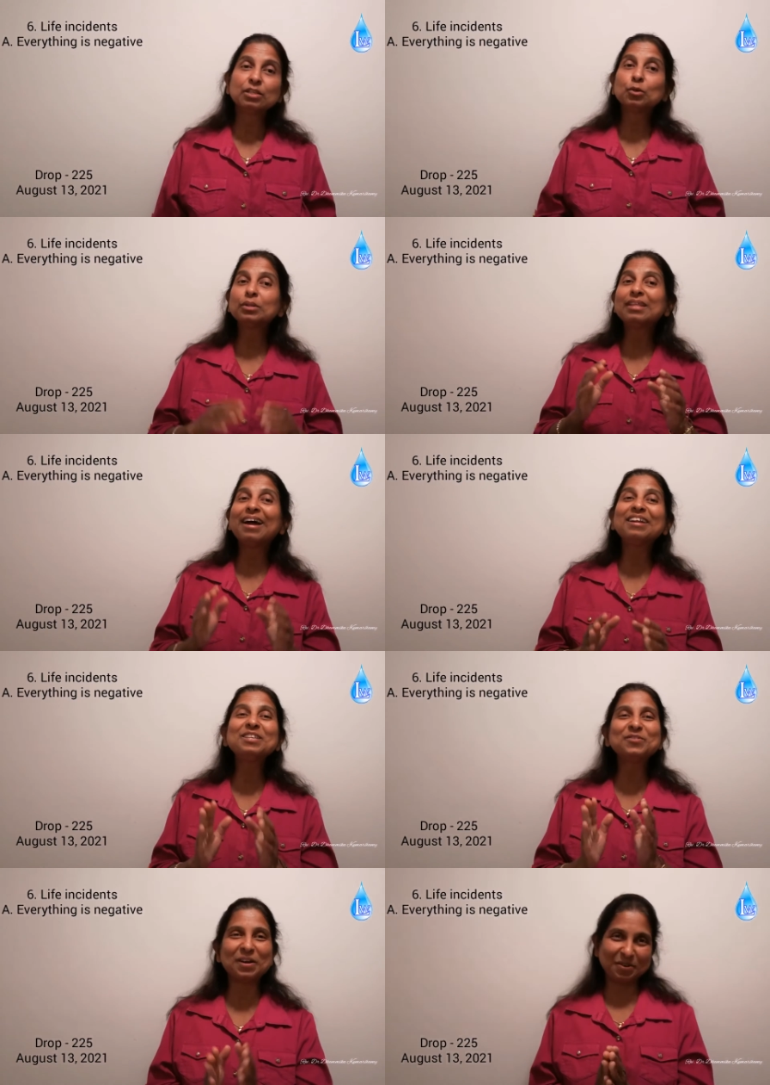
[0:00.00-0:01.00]
So that
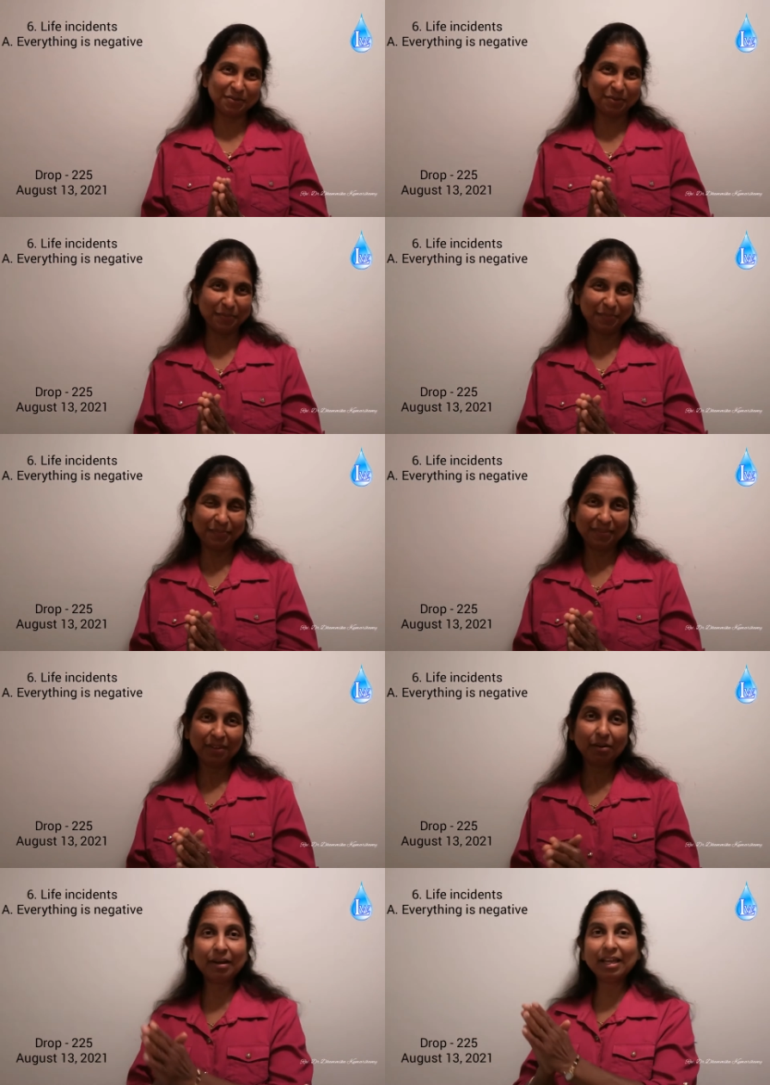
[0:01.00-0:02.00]
is one group.
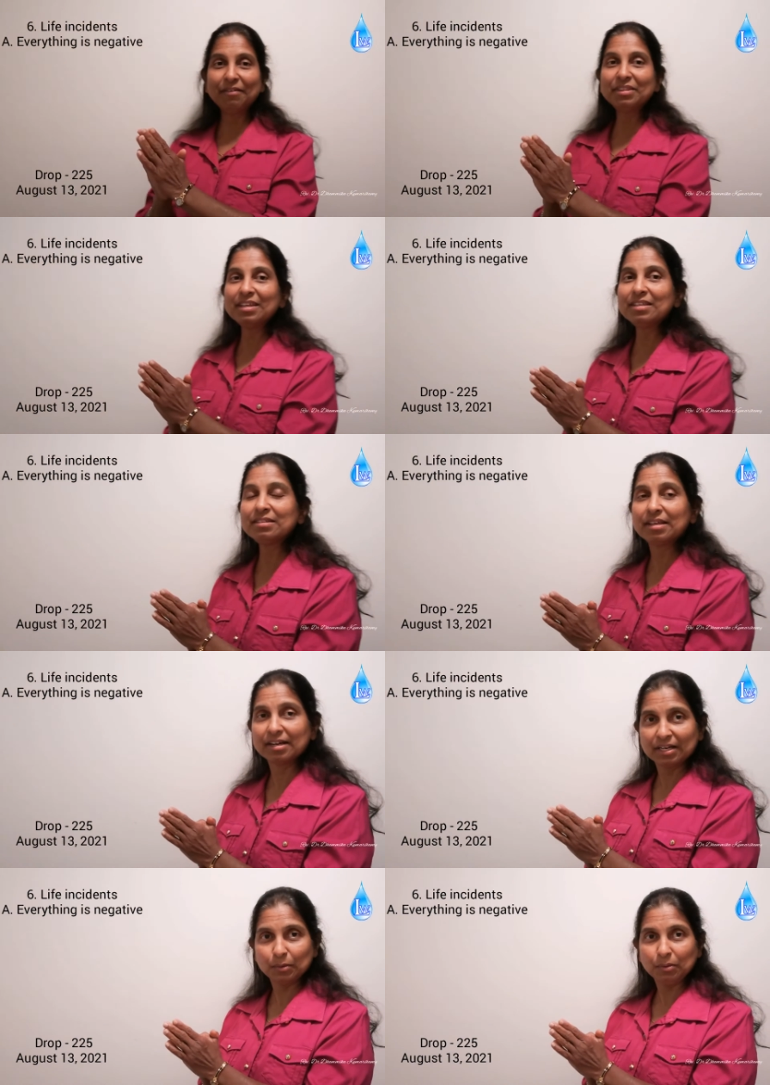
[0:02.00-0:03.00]
Everything is
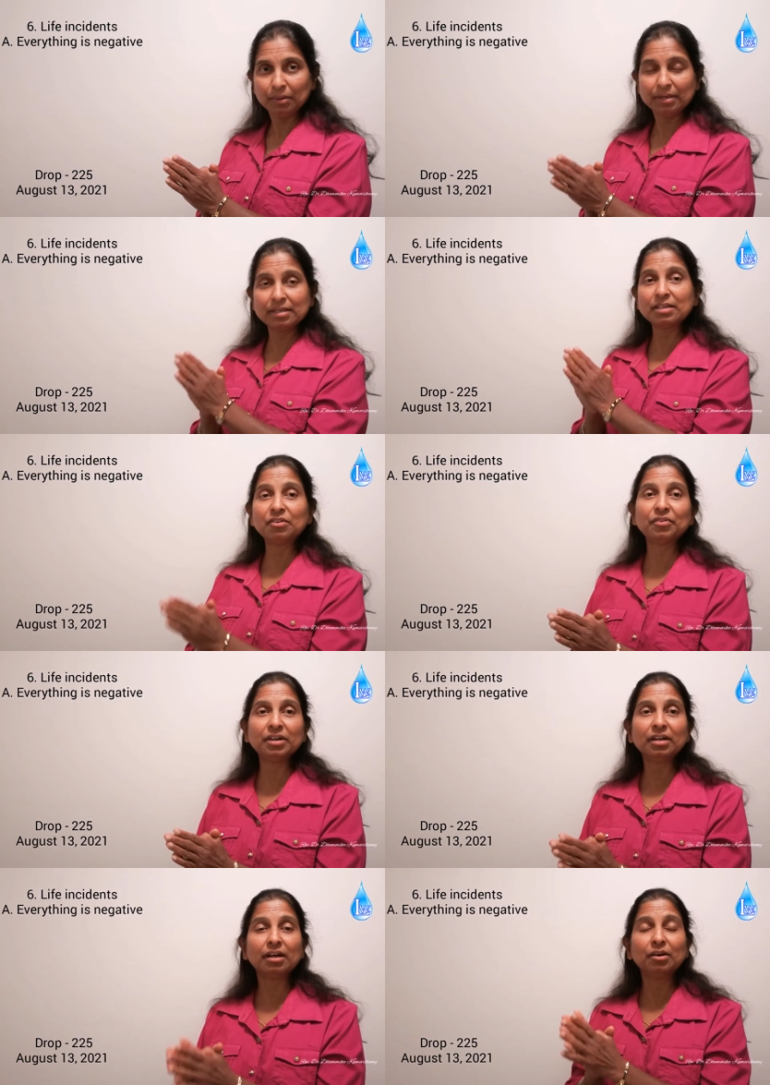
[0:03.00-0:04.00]
negative, doesn't
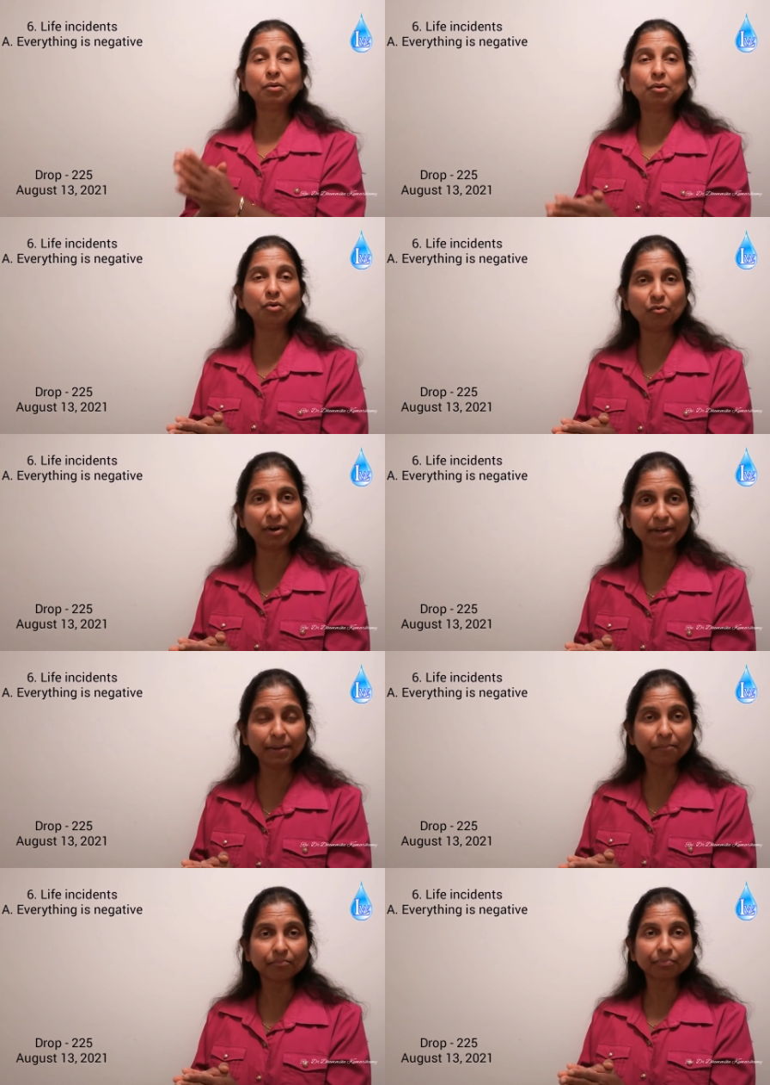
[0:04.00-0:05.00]
work, don't know
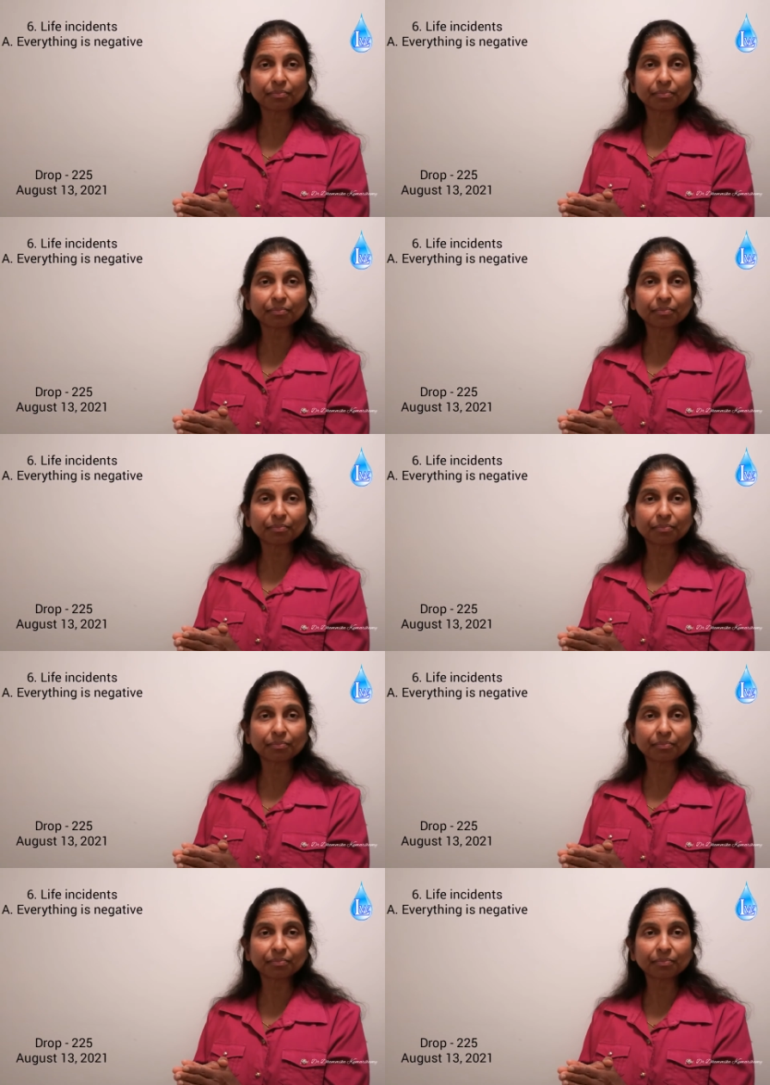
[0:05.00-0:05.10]
why.